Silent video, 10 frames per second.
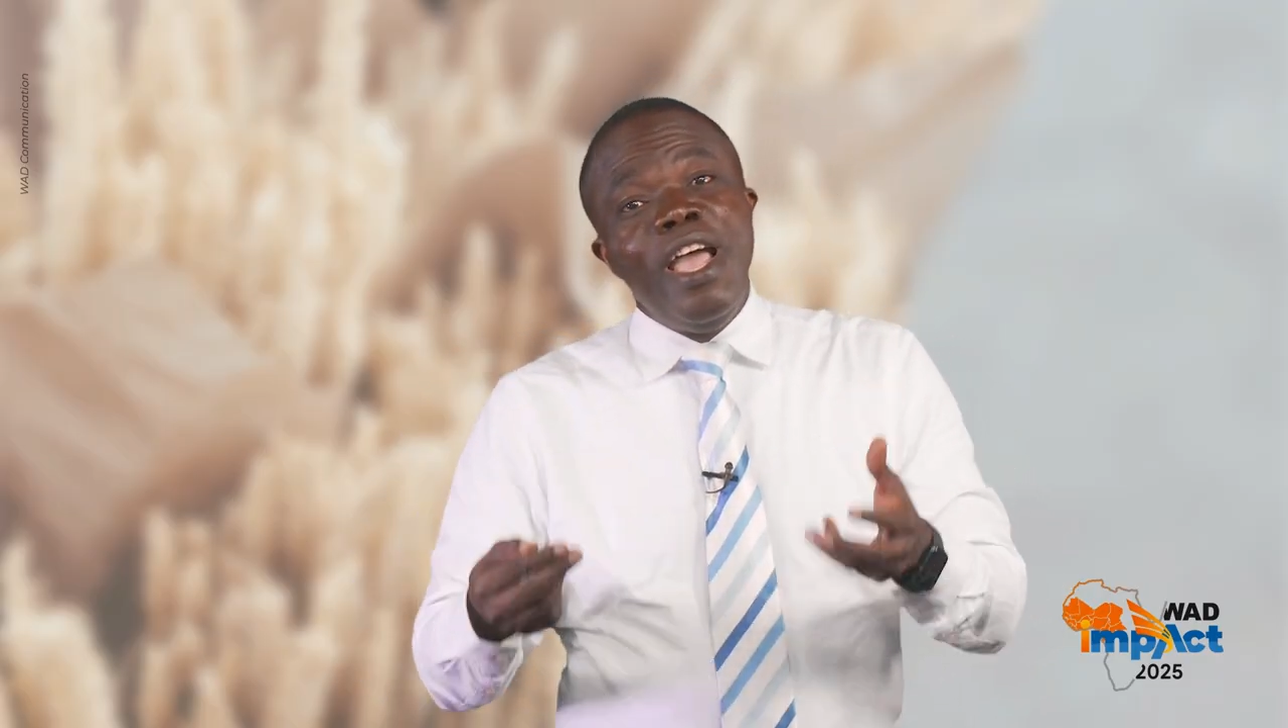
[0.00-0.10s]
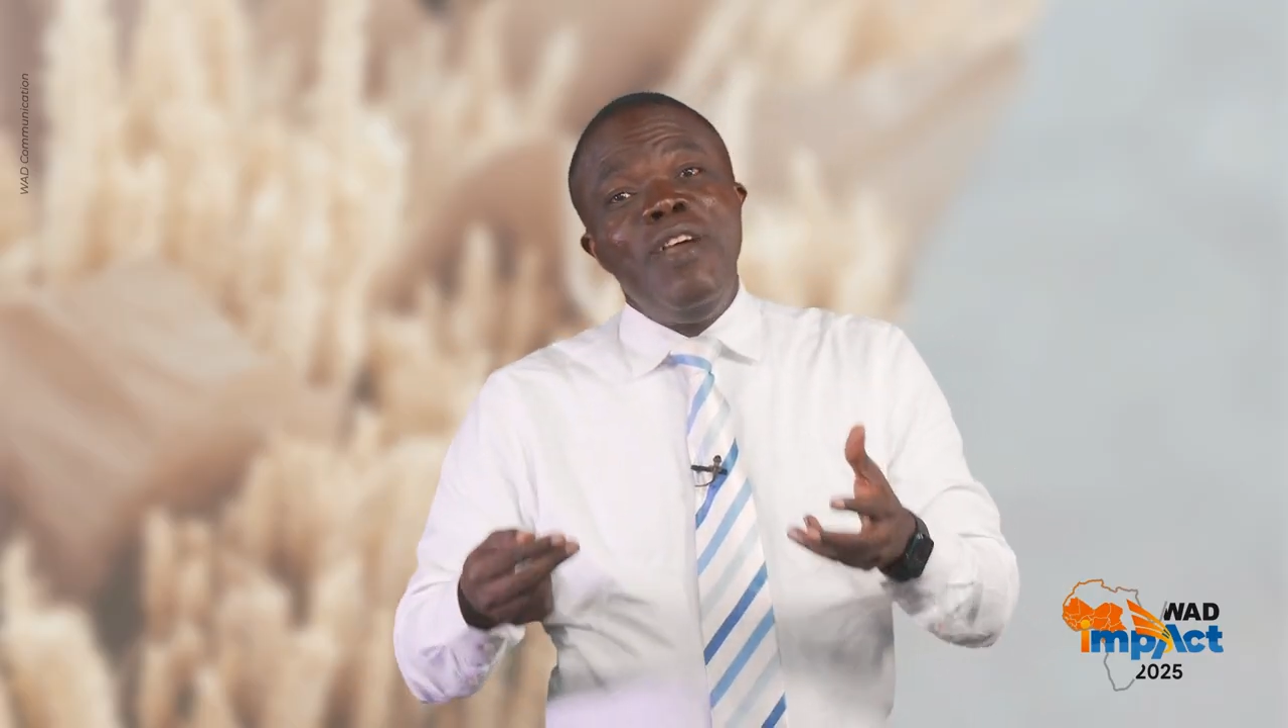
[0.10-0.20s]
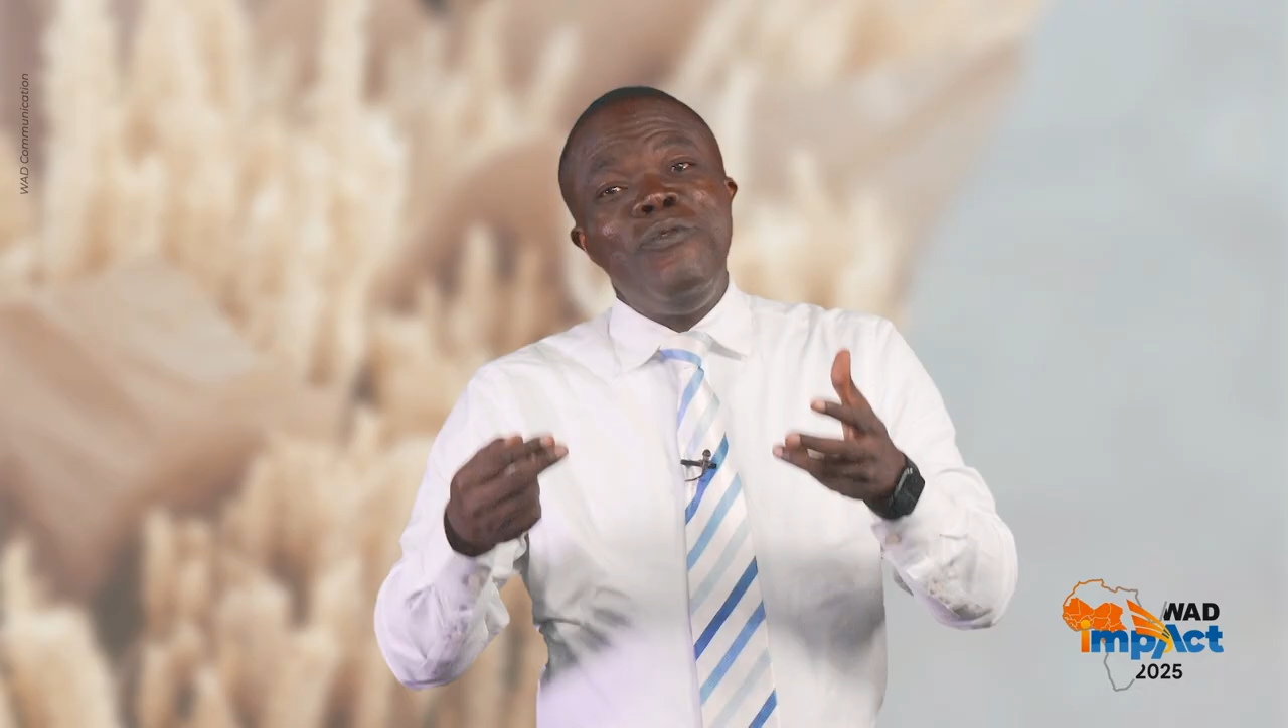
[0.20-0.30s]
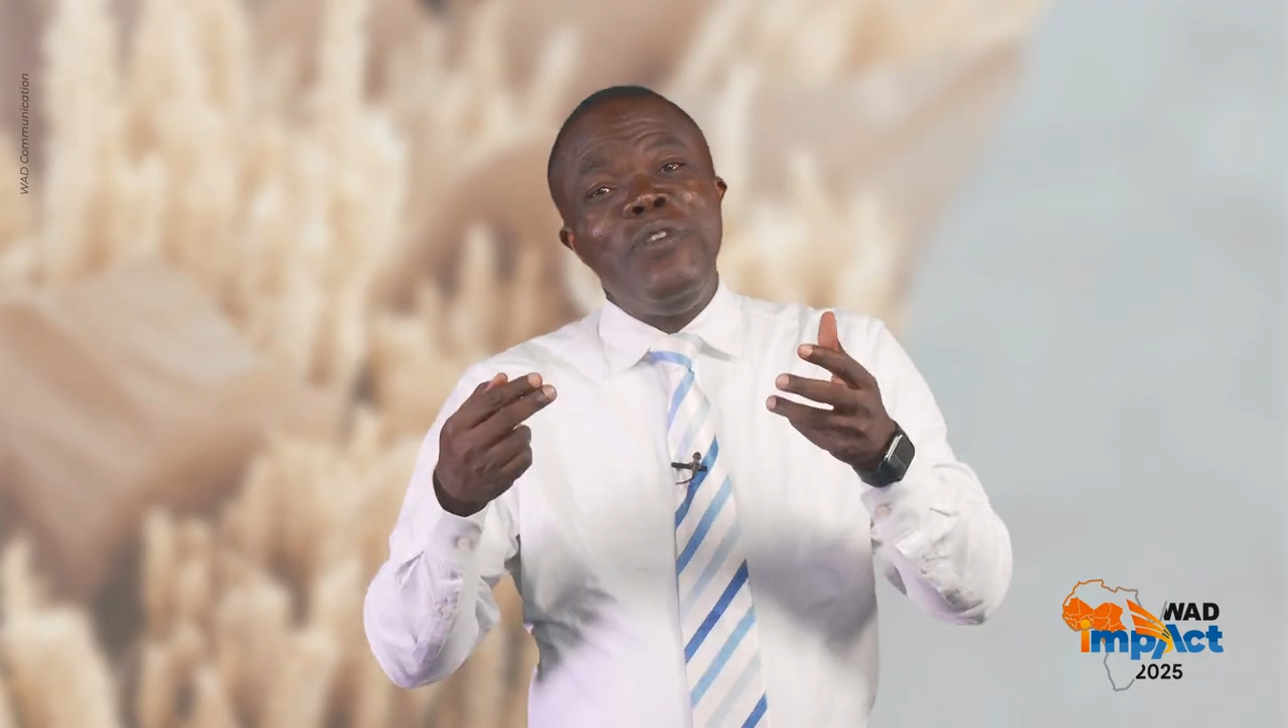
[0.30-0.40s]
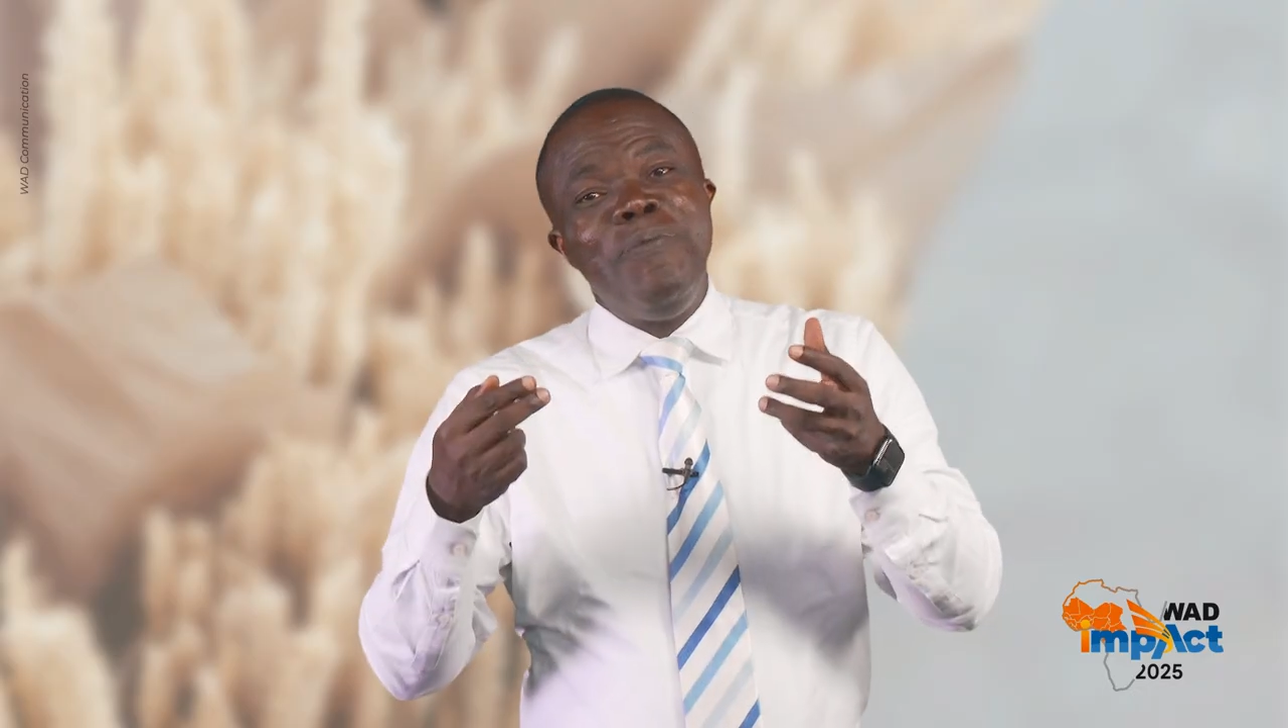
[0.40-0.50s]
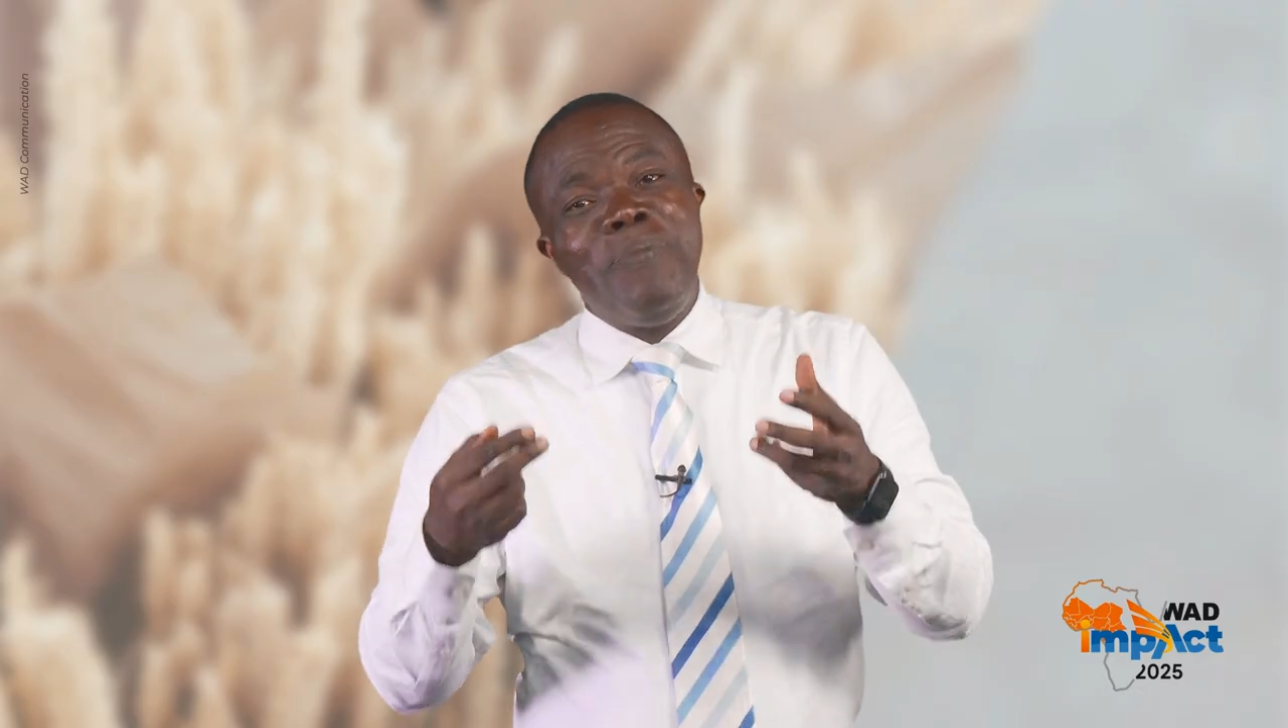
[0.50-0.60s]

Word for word: every